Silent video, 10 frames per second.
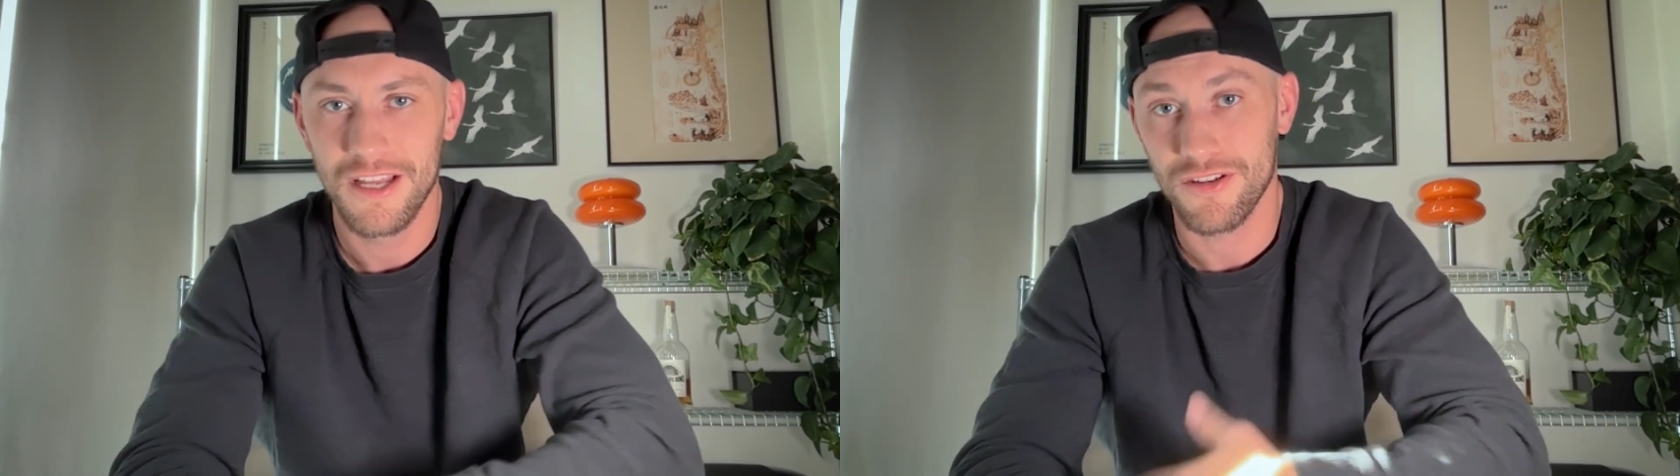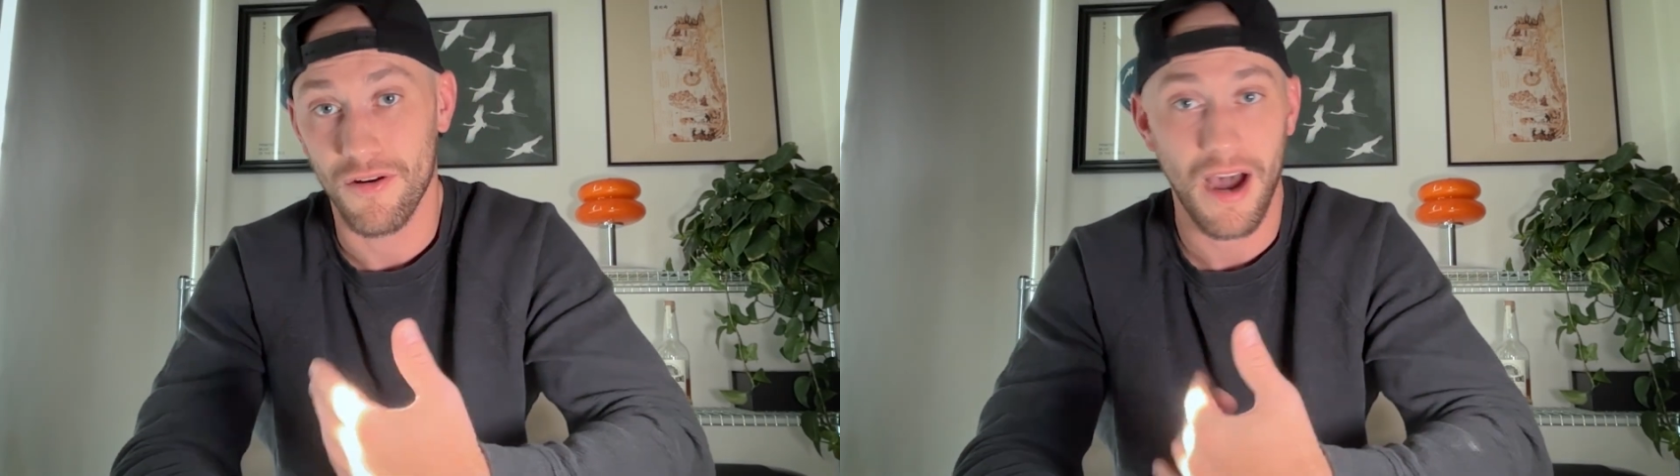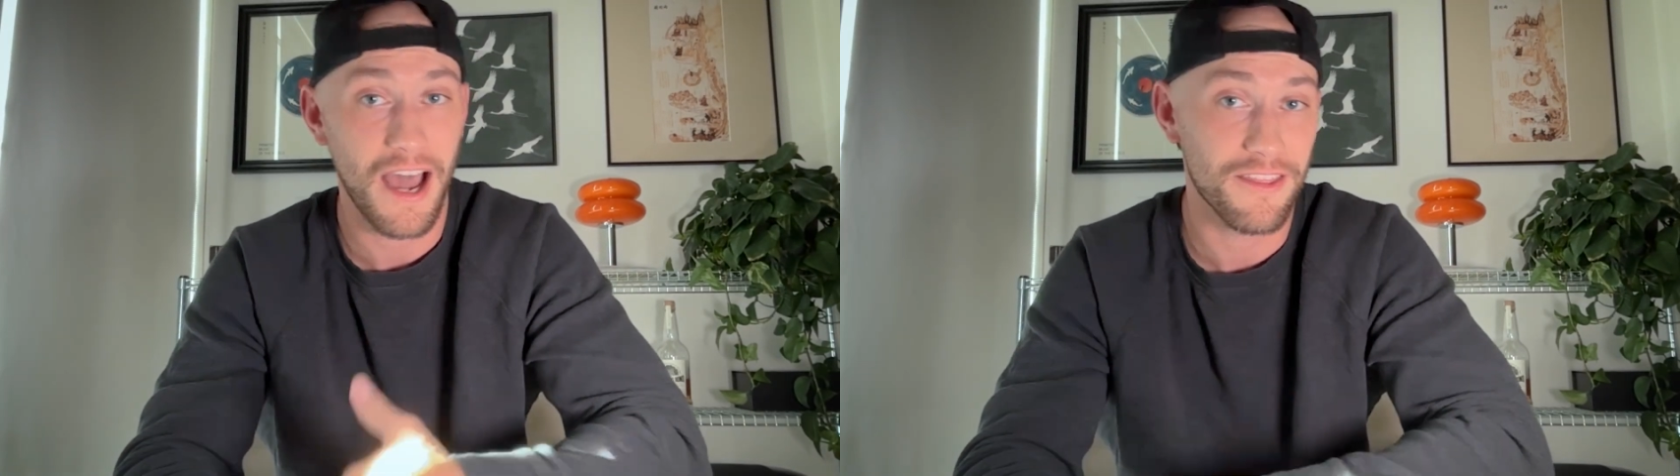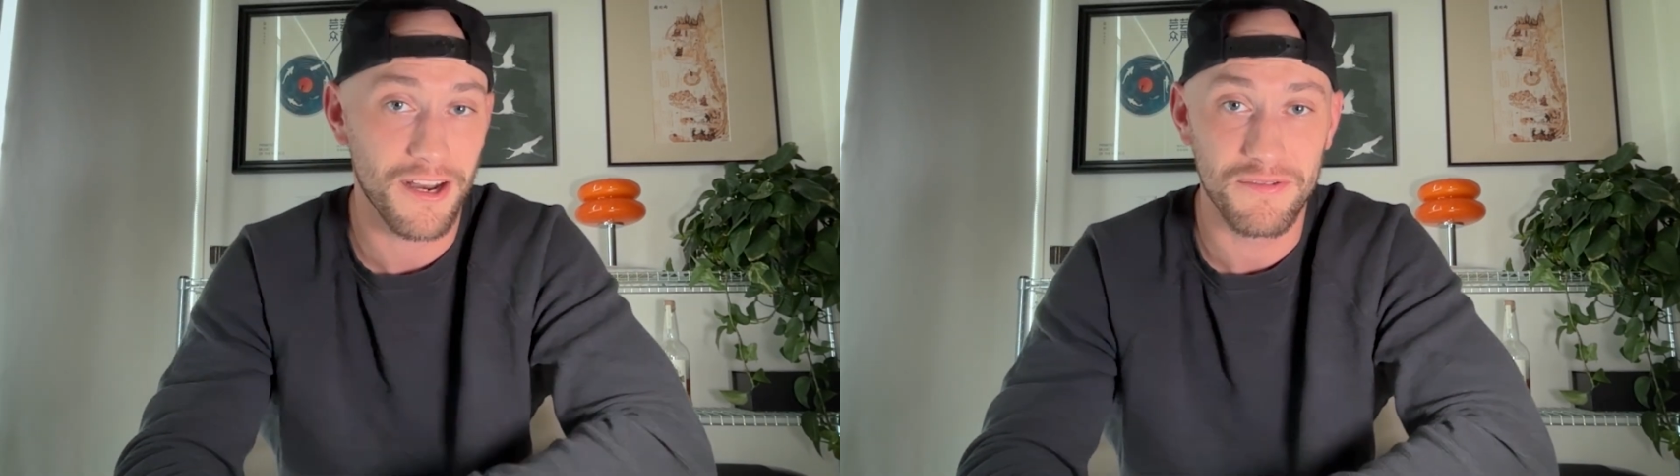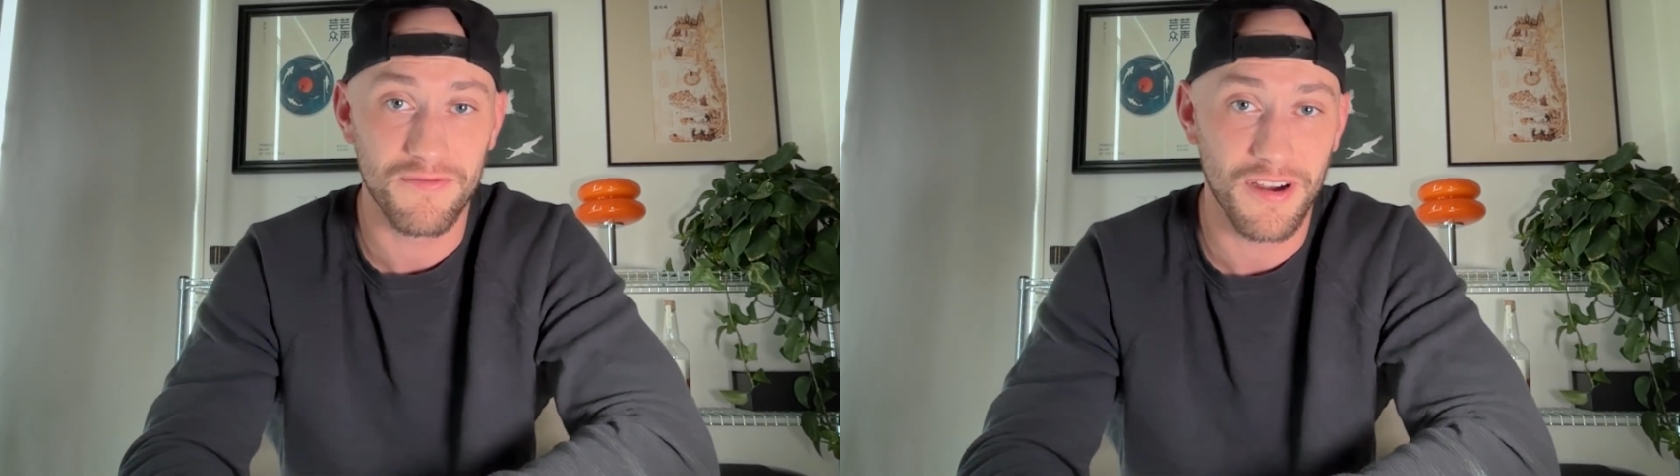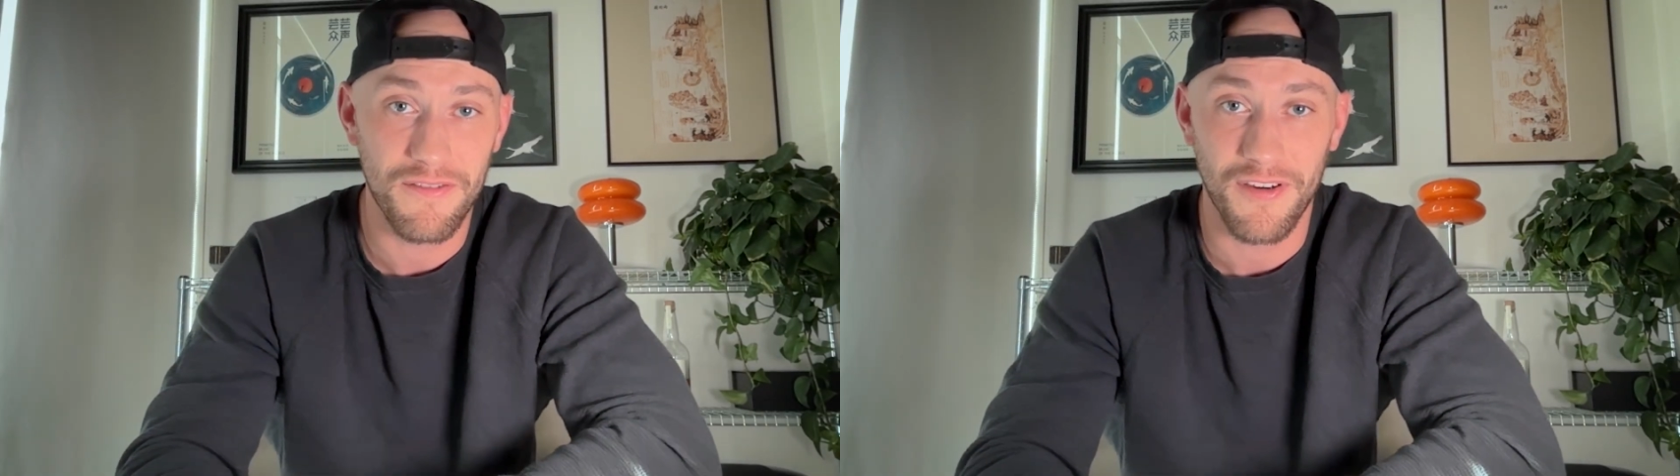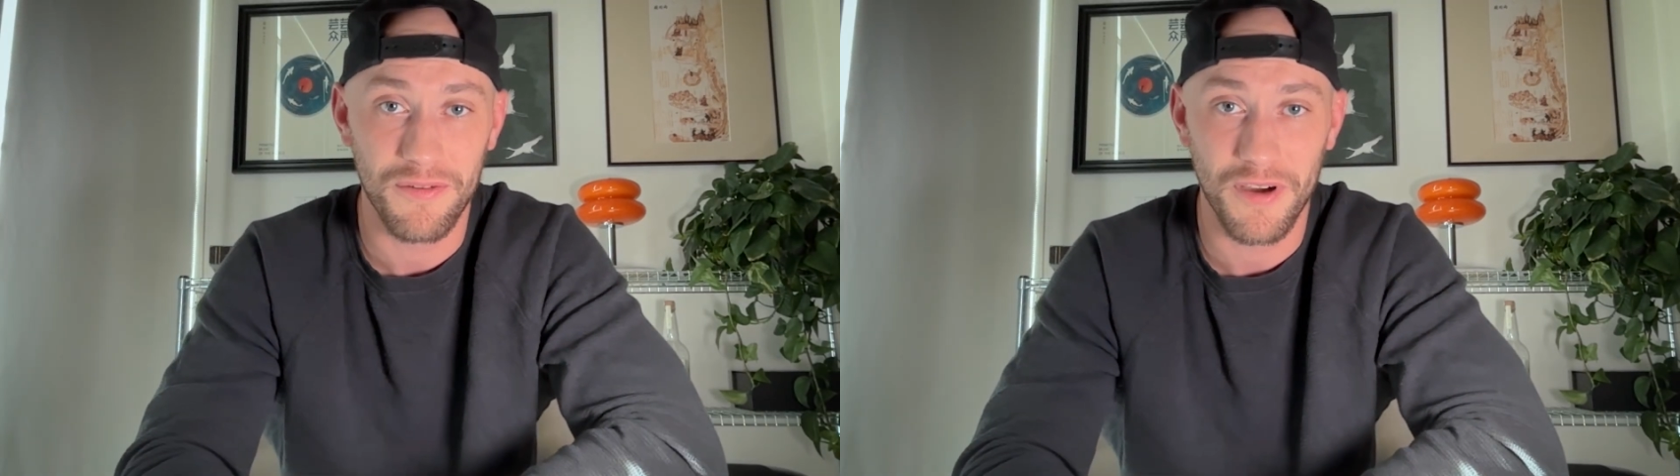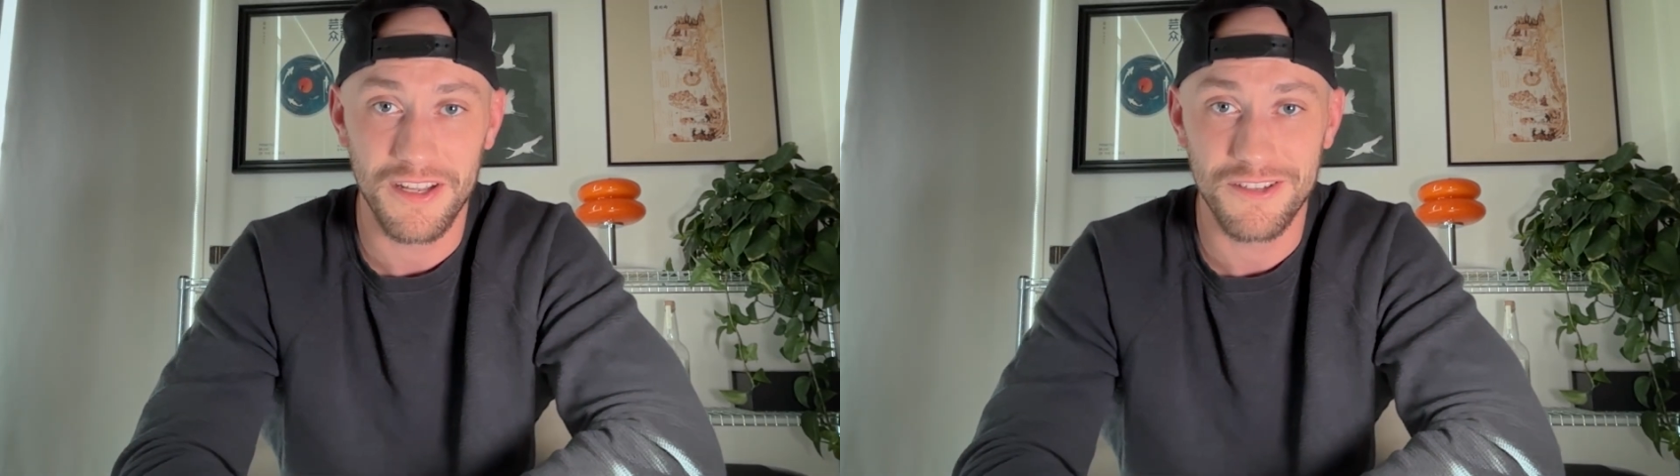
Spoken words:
So I thought it was a very fun way